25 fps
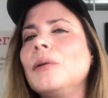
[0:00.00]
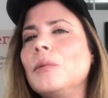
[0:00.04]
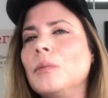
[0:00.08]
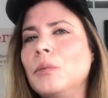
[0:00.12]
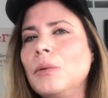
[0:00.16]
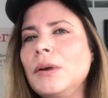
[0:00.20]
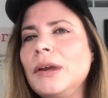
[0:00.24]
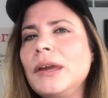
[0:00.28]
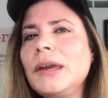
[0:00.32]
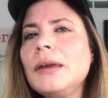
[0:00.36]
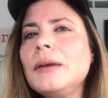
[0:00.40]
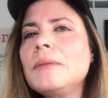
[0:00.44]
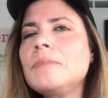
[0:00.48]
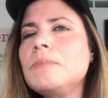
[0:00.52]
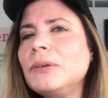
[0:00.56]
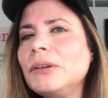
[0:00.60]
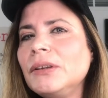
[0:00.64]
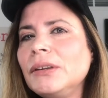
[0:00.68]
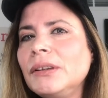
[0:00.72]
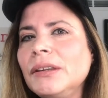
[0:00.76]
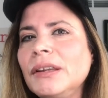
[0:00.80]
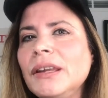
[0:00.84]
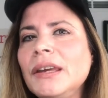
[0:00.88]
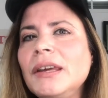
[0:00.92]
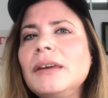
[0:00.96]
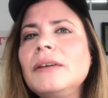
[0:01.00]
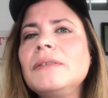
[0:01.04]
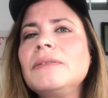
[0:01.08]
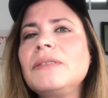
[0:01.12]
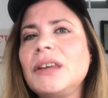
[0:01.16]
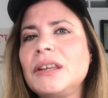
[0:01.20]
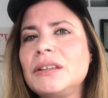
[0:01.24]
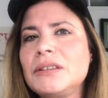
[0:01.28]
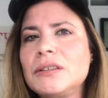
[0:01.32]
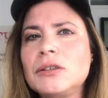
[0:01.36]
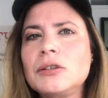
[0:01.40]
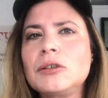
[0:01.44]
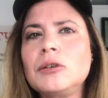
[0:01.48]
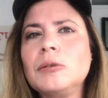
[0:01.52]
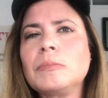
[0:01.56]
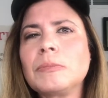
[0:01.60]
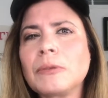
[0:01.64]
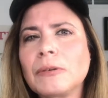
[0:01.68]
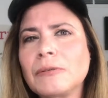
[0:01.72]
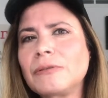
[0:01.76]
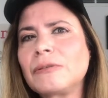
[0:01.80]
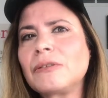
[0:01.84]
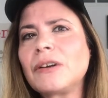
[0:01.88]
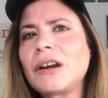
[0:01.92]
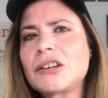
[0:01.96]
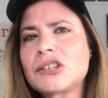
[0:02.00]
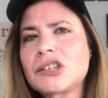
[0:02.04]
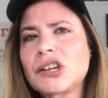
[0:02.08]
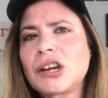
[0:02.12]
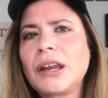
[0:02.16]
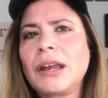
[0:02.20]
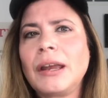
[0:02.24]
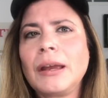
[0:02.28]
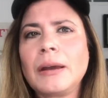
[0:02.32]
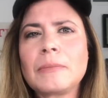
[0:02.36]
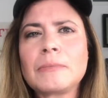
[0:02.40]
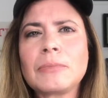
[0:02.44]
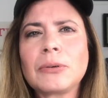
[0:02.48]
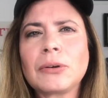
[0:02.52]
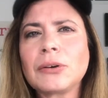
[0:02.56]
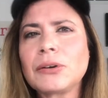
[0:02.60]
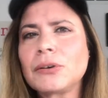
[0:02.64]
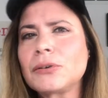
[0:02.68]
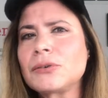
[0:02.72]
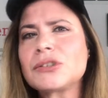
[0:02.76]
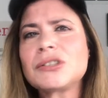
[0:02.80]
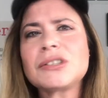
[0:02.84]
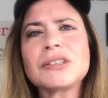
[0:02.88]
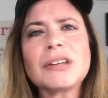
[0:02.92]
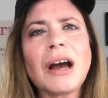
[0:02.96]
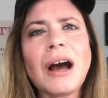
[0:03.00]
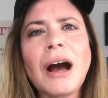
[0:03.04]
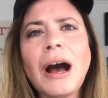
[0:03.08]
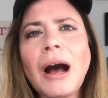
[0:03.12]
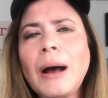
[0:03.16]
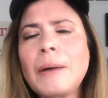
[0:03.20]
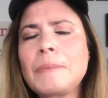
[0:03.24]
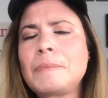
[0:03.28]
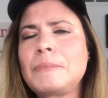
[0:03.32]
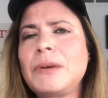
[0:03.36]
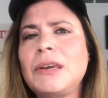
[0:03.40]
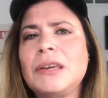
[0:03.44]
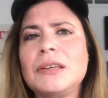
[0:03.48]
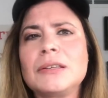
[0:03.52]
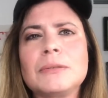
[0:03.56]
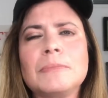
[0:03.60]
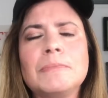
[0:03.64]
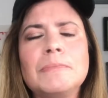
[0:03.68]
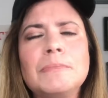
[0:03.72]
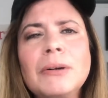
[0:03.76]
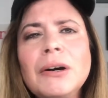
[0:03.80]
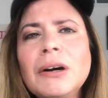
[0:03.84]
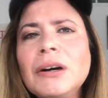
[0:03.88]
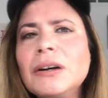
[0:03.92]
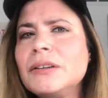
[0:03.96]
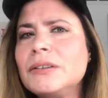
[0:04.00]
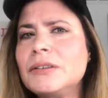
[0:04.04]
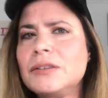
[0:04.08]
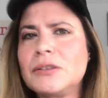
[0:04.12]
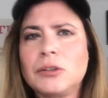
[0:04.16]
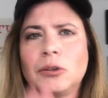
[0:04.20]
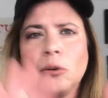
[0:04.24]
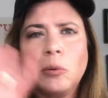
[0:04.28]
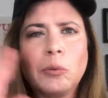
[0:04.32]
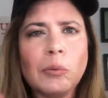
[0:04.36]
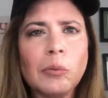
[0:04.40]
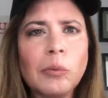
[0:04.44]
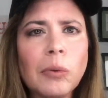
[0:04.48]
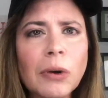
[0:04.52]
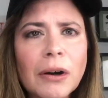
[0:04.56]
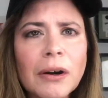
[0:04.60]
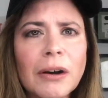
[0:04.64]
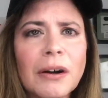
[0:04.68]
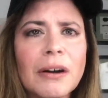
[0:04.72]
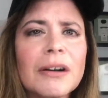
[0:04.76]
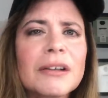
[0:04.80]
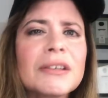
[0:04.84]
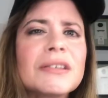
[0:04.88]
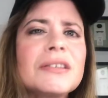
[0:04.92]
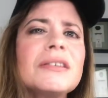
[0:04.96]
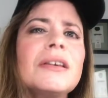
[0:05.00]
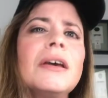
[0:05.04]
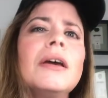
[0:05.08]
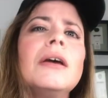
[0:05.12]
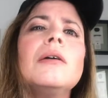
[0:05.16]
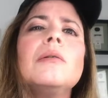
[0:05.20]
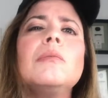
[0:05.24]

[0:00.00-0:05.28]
We believe in super fresh hamburgers, toppings, buns, the works.